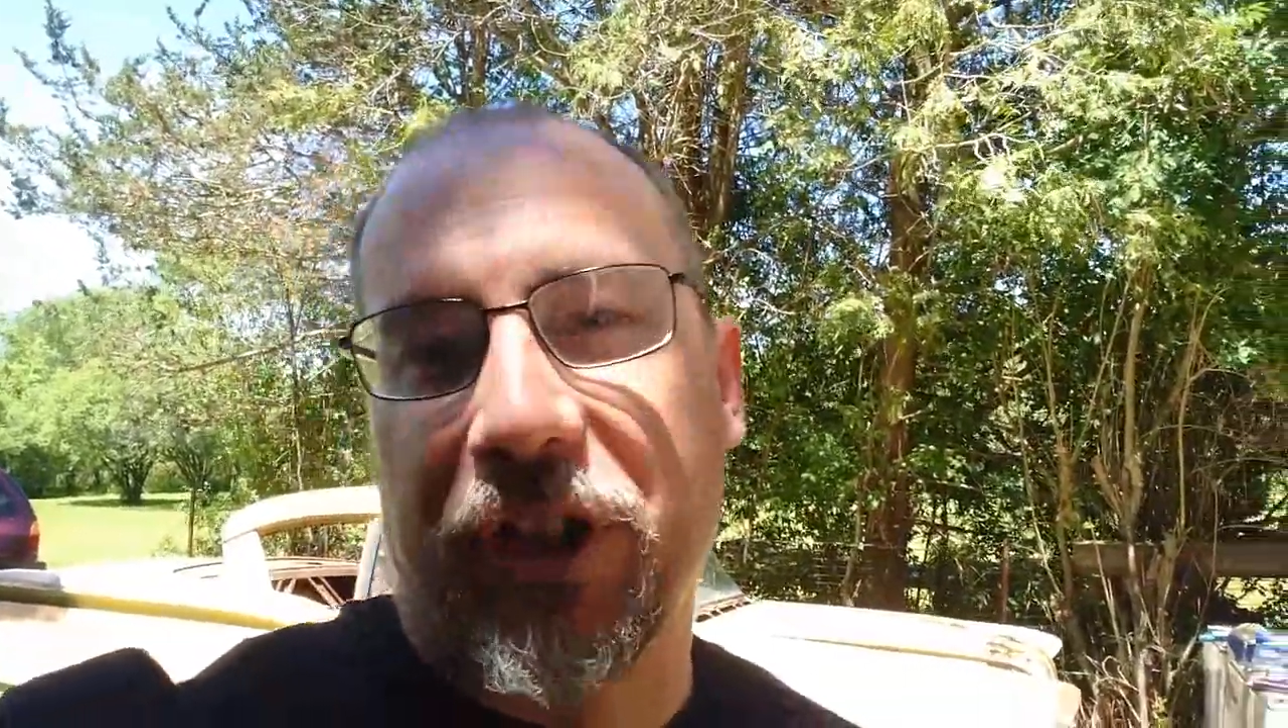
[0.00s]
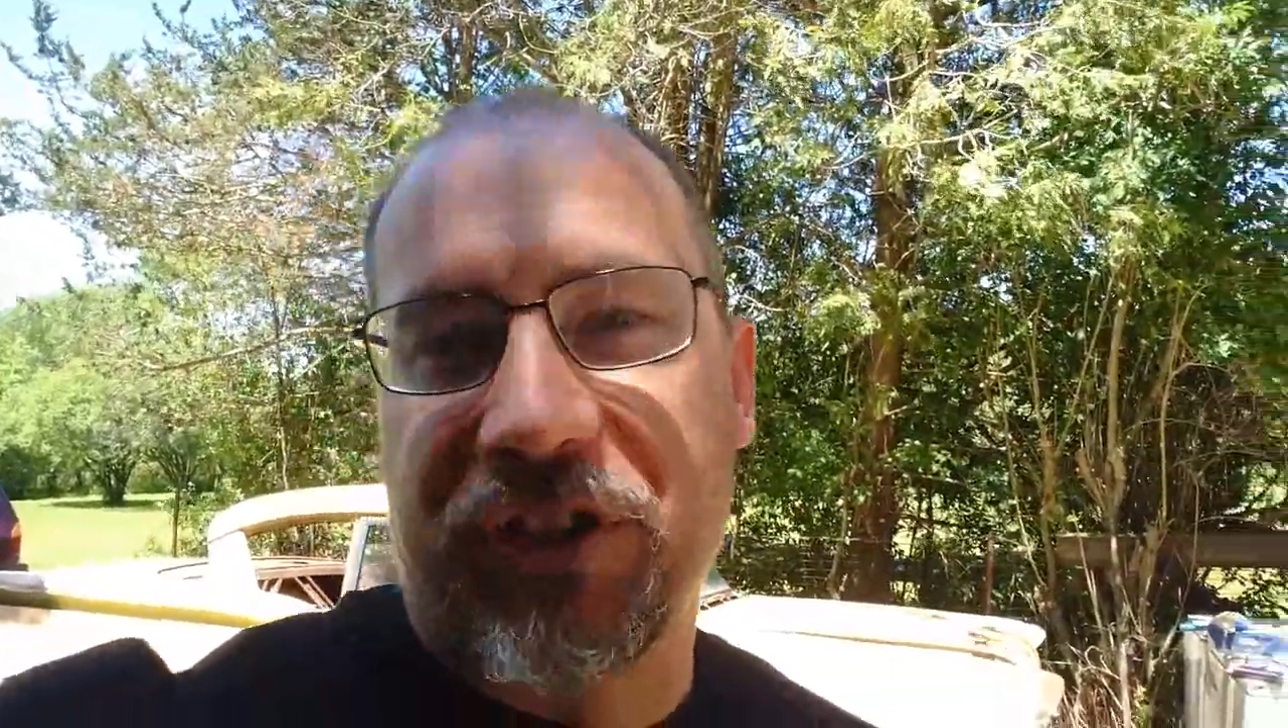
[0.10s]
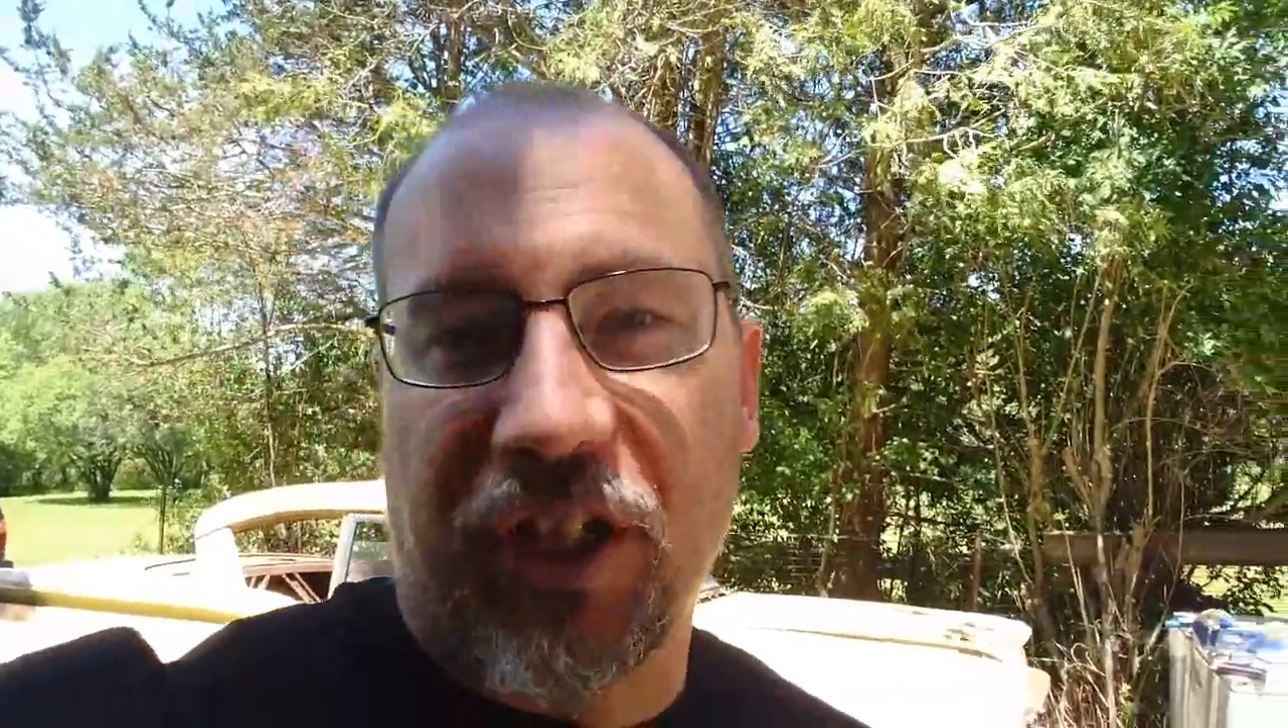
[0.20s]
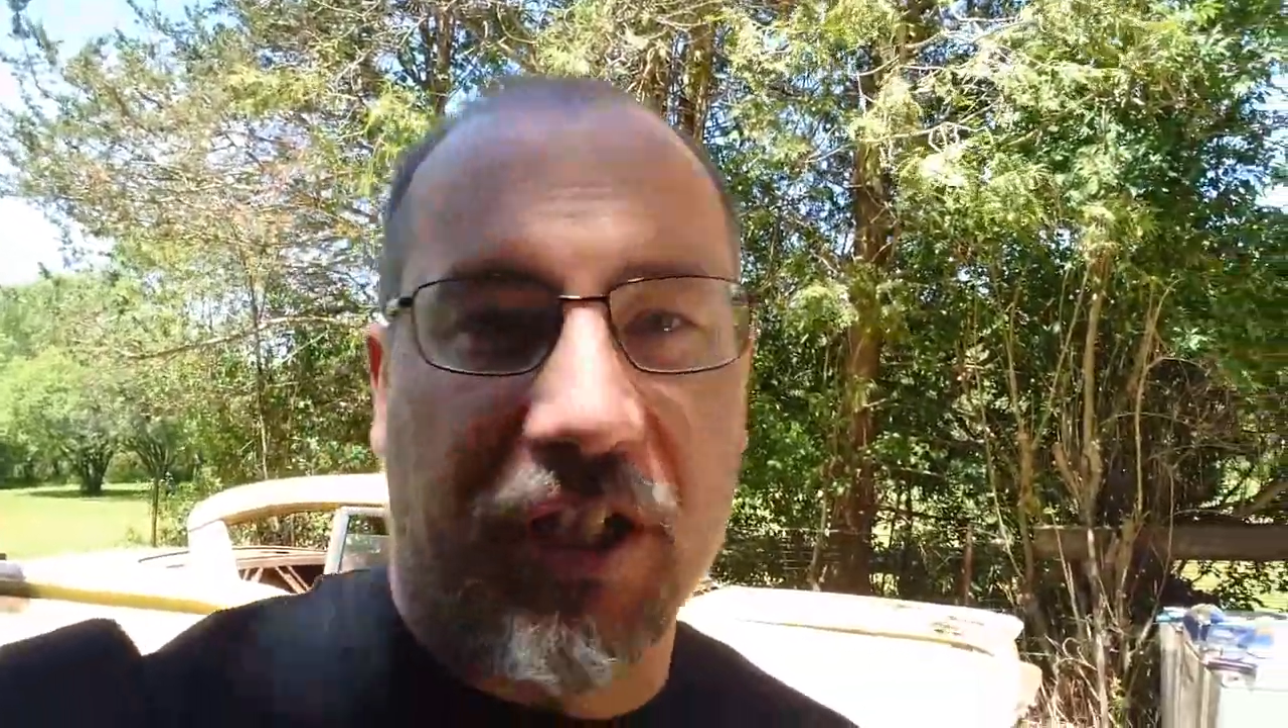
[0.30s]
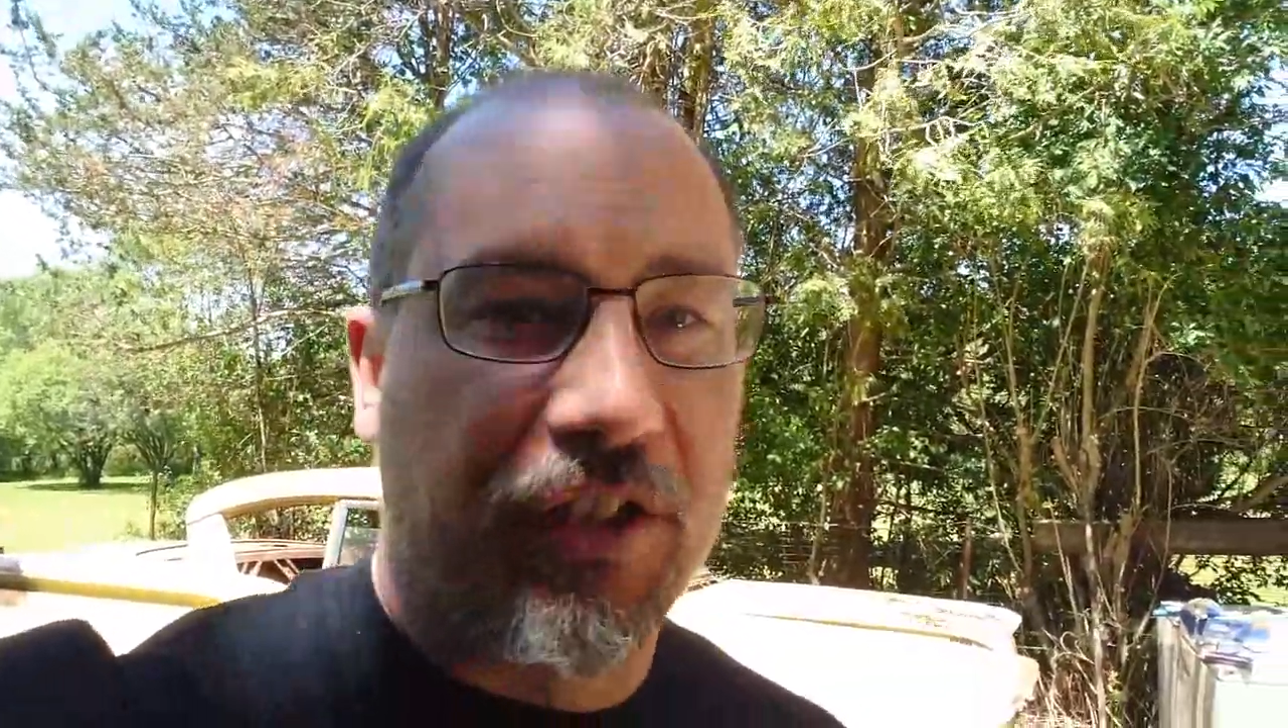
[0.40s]
going
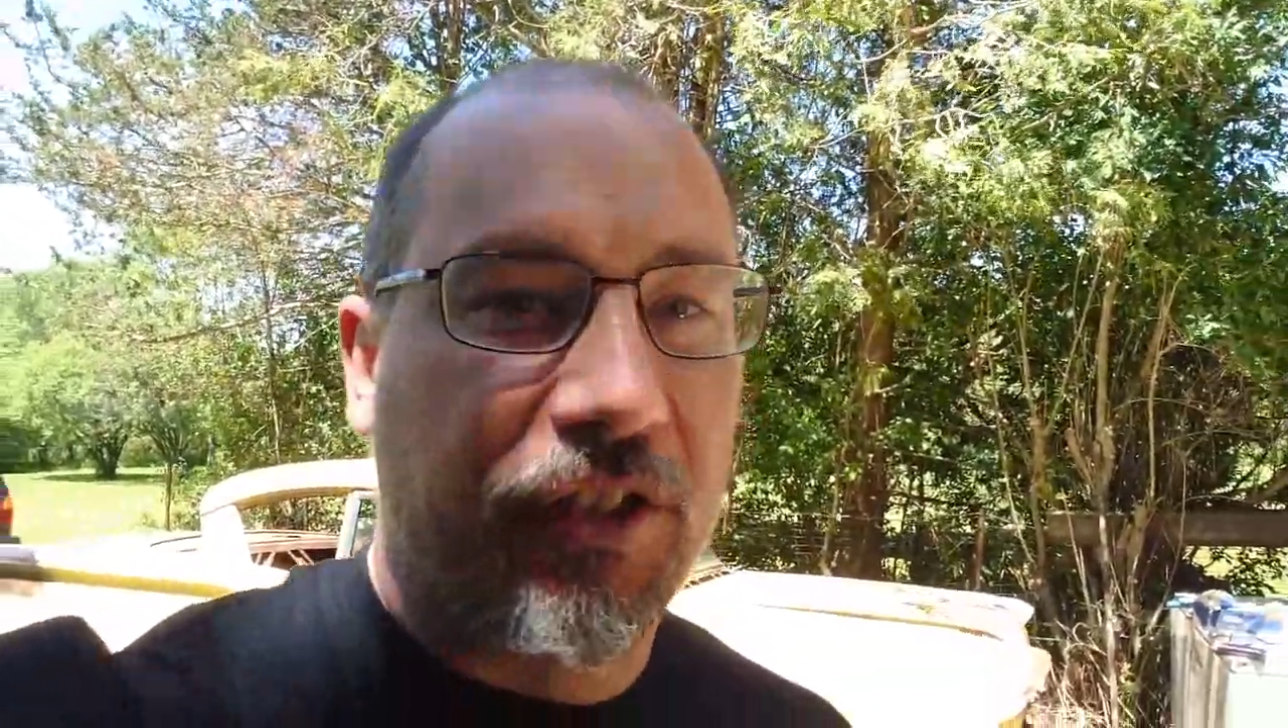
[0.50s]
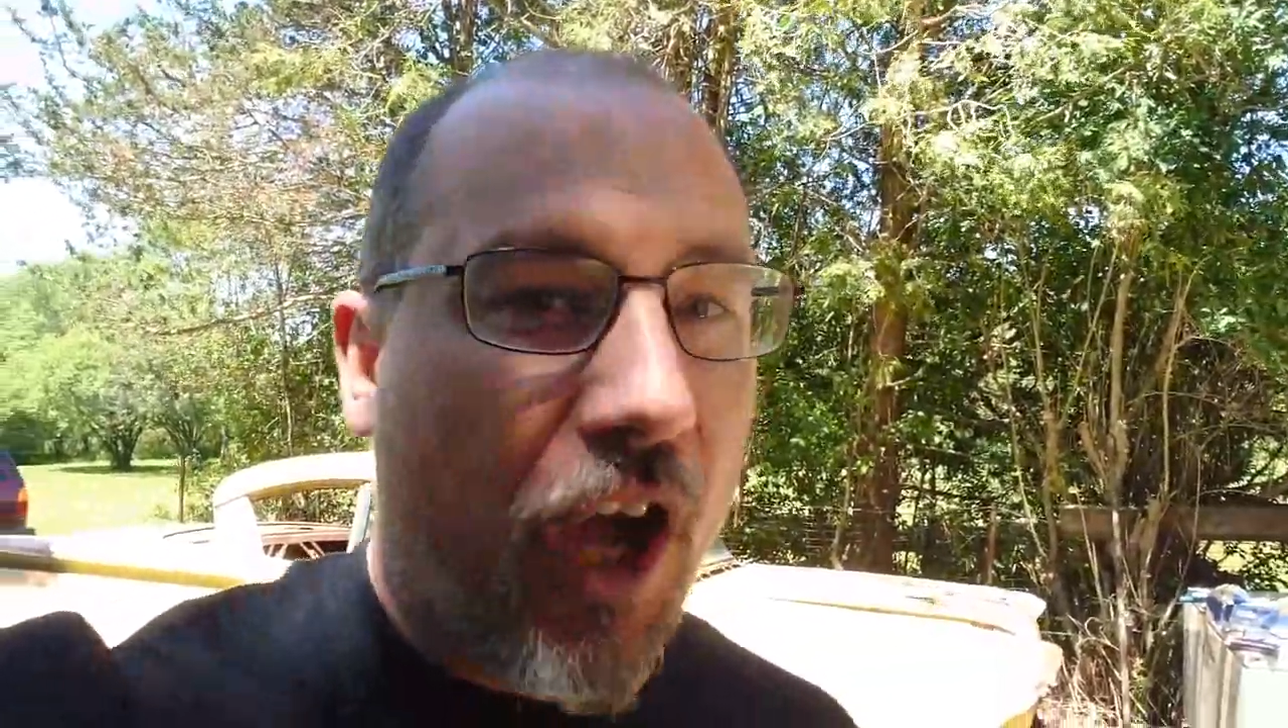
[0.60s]
to start